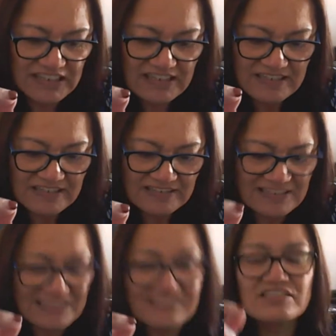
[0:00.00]

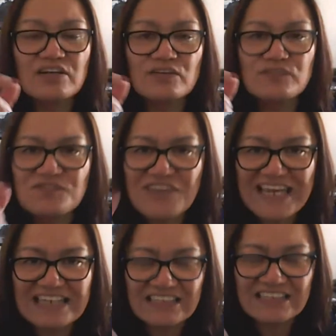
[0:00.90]
There's no fat
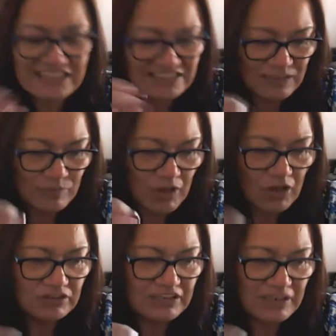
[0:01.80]
except
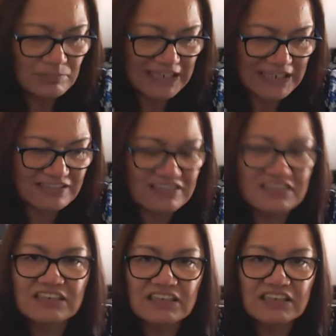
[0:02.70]
on the meat
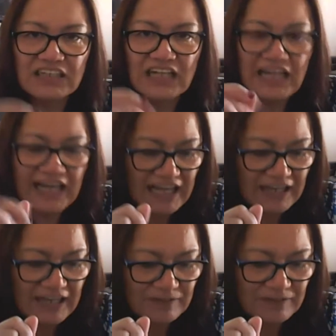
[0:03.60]

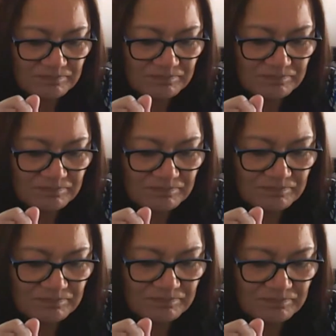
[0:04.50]
that
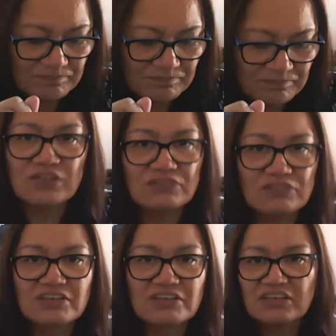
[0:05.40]
is
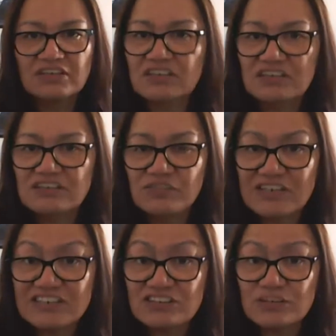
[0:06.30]
involved. It's
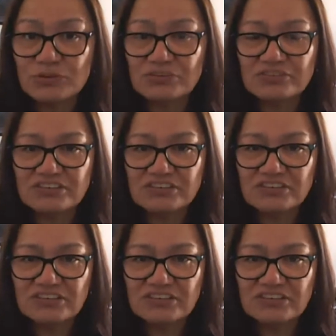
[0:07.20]
vegetables.